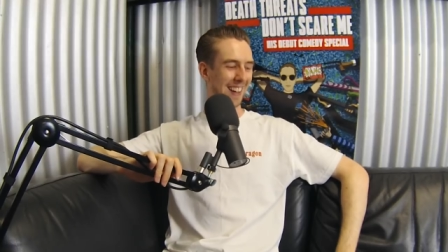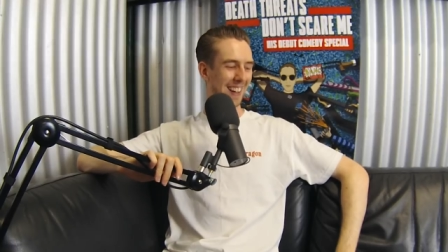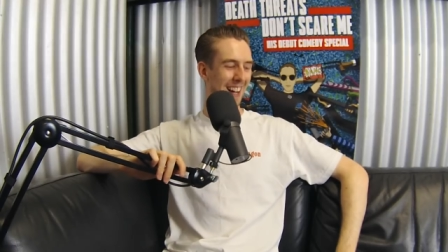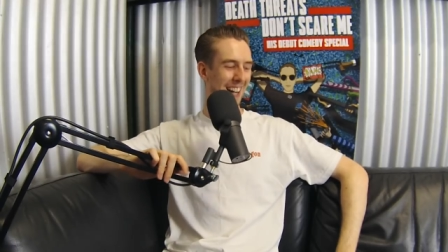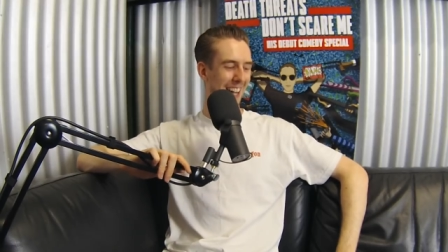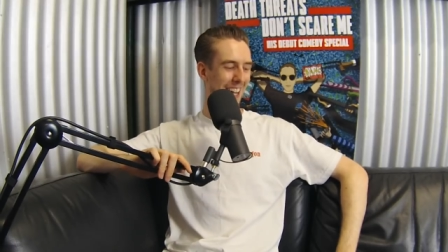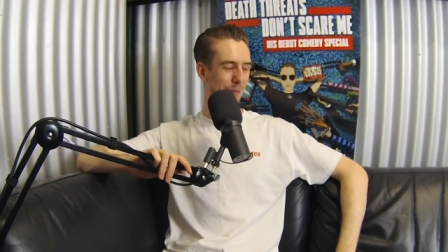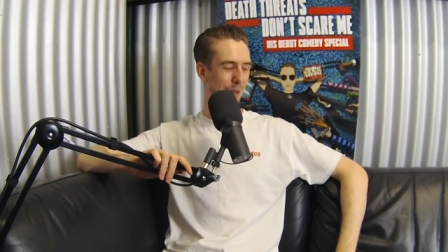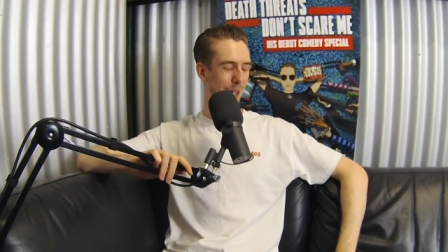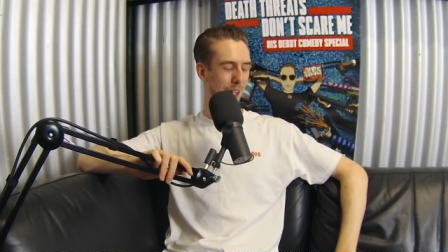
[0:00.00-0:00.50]
no,
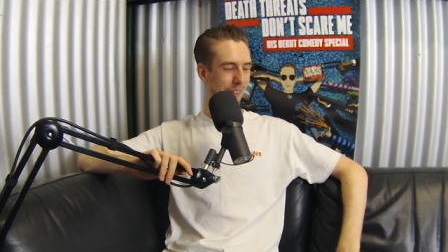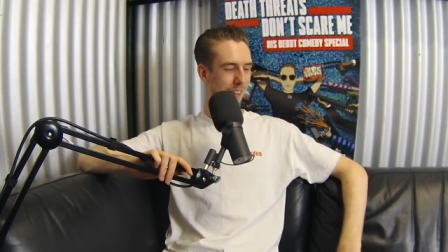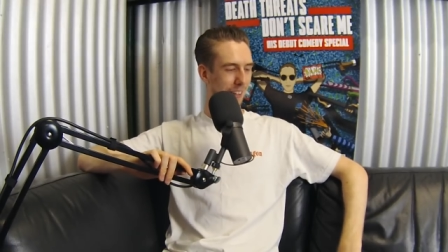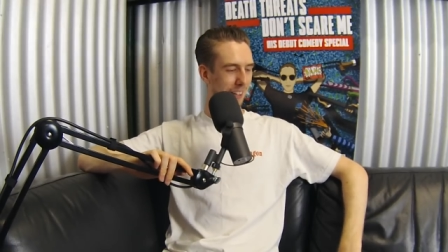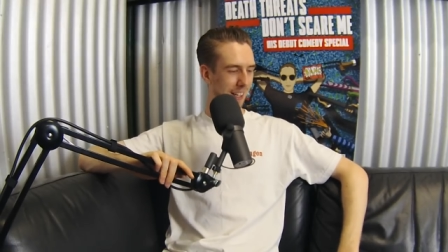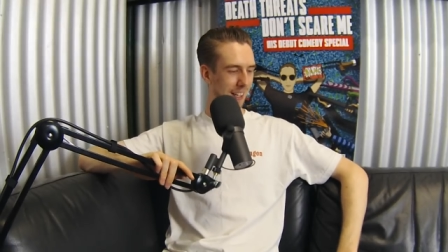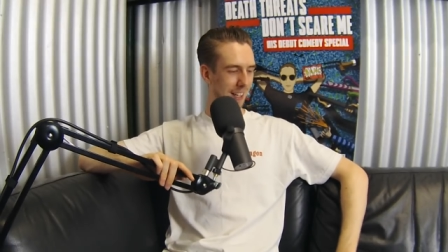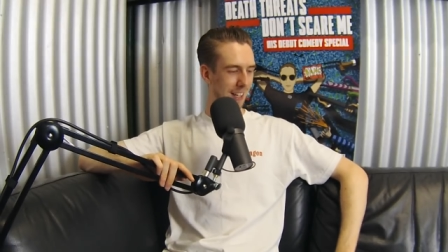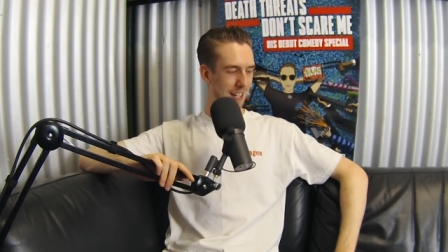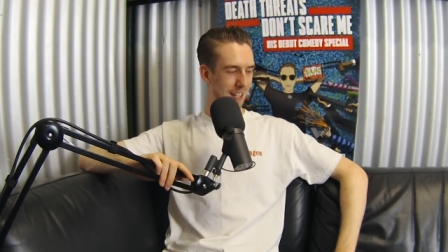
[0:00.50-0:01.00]
I will.
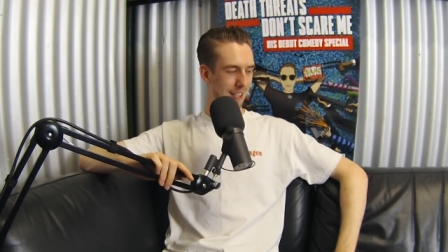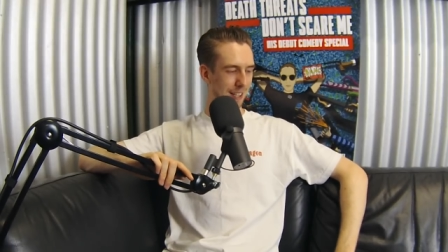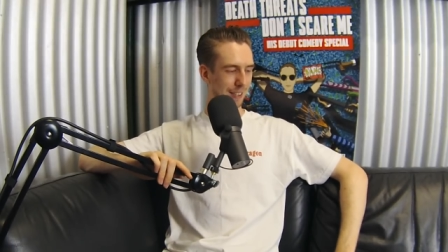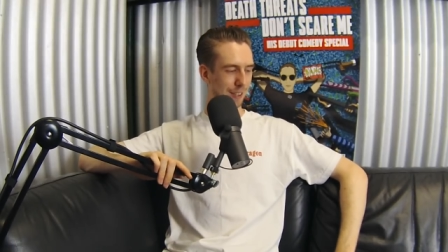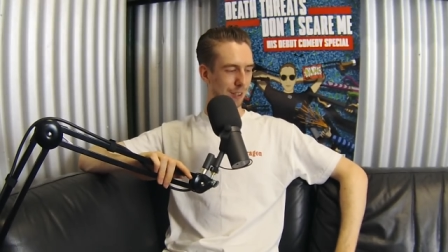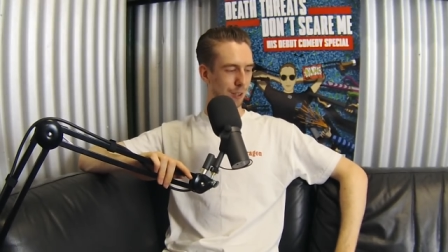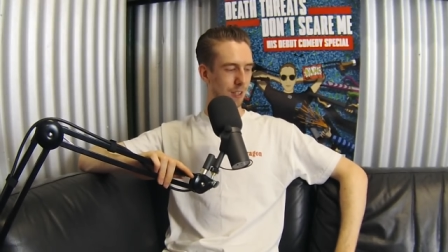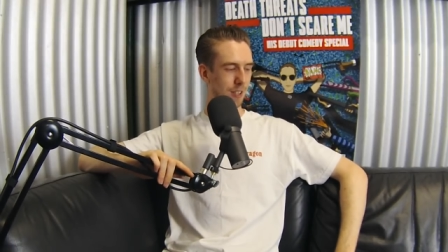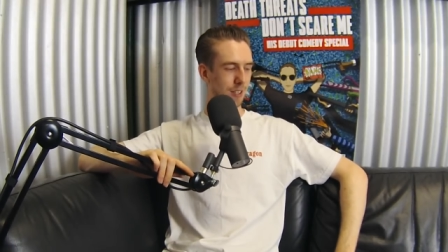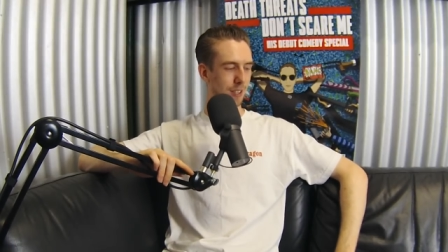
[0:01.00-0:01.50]
It's
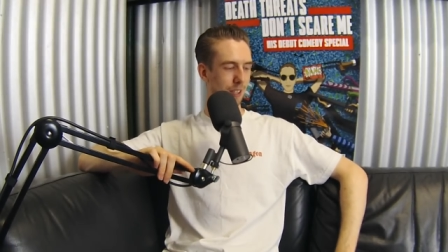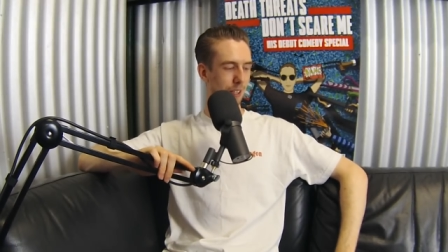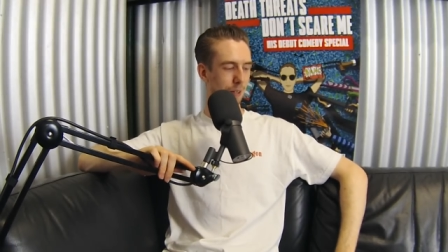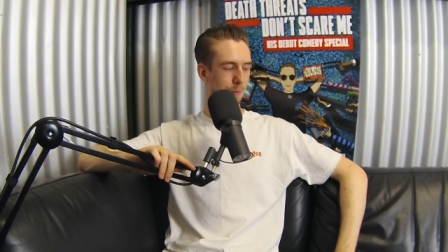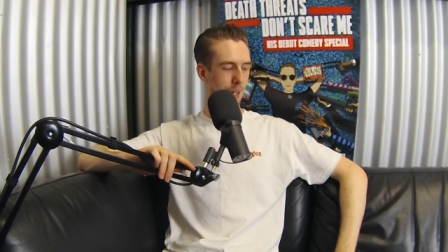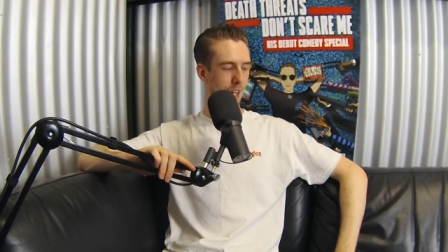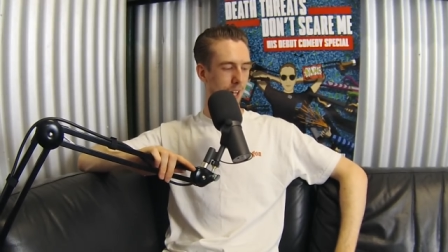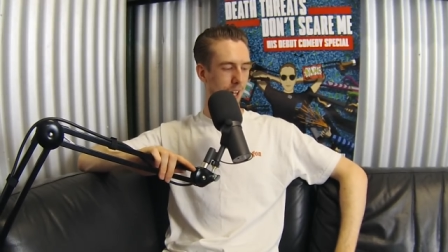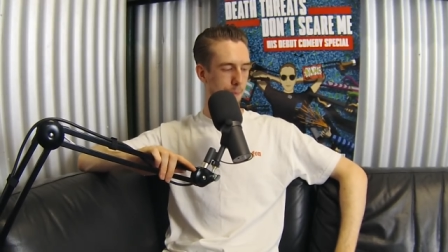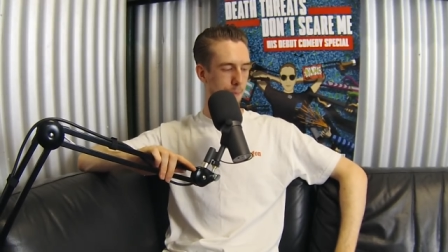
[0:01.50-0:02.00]
just good to
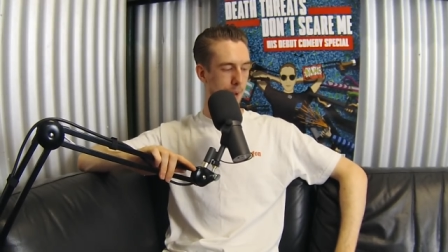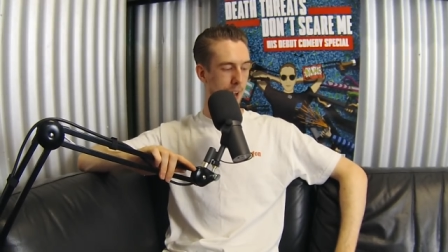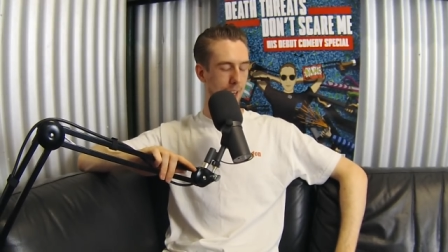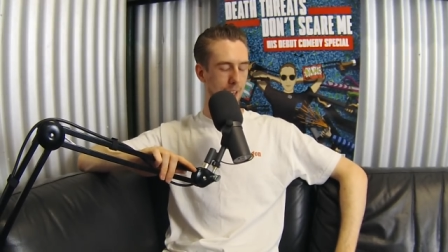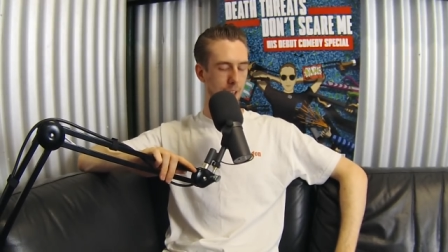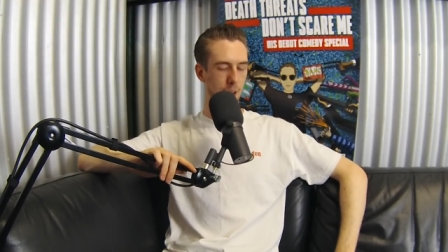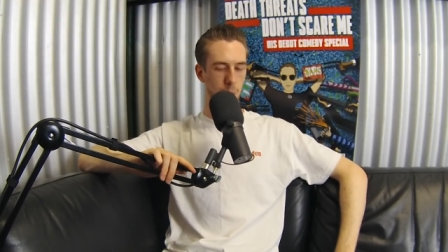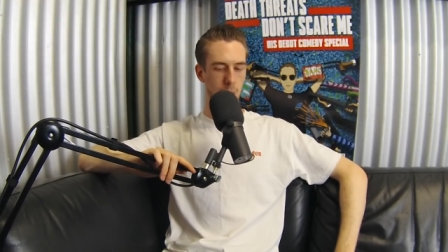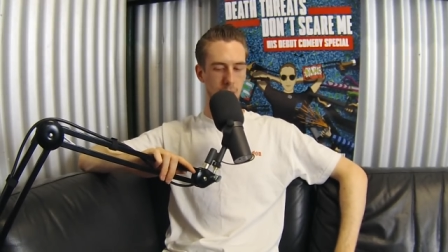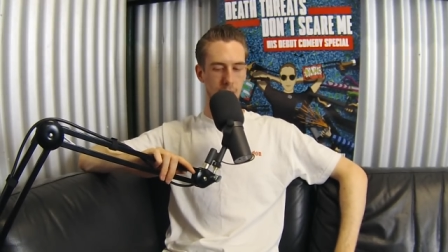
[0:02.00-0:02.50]
be able to
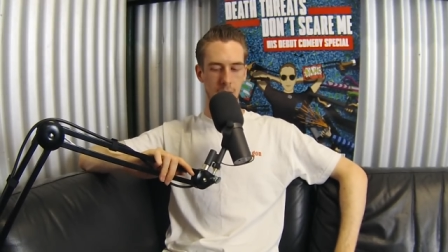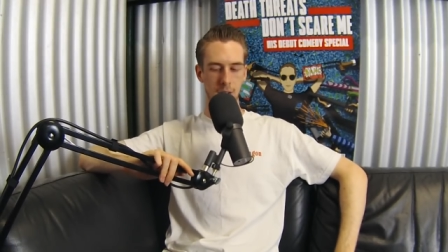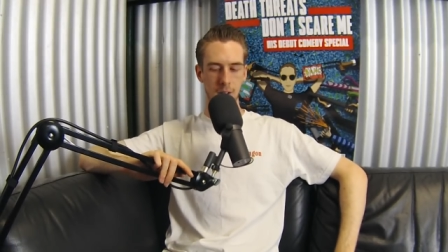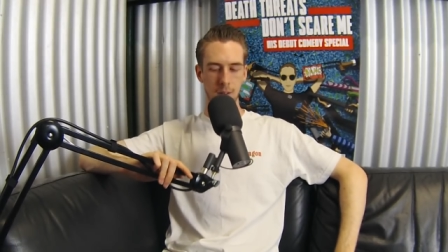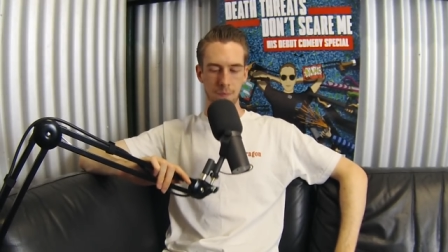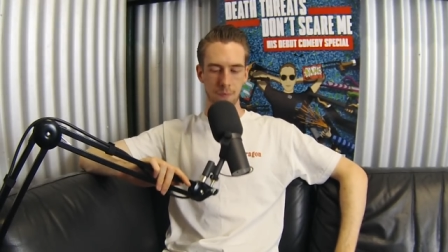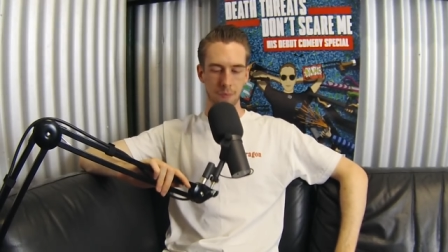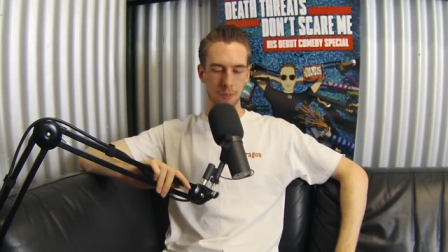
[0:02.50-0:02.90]
pack it away.